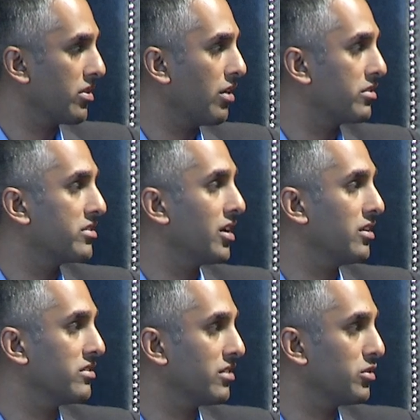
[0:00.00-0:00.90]
other
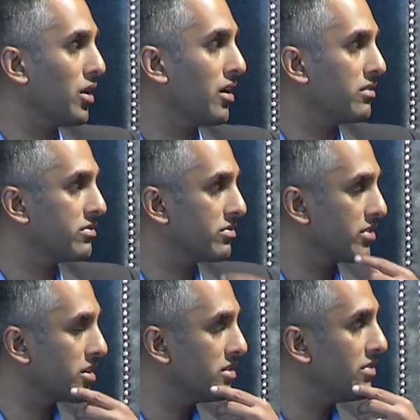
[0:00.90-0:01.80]
tenets that you have,
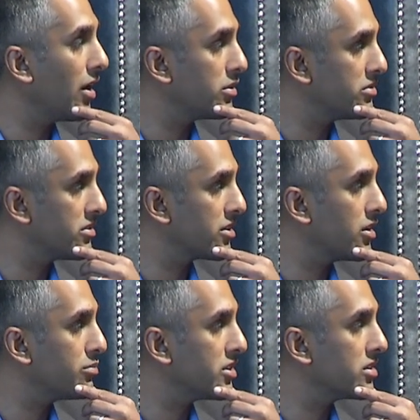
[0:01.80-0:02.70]
the key values in the company?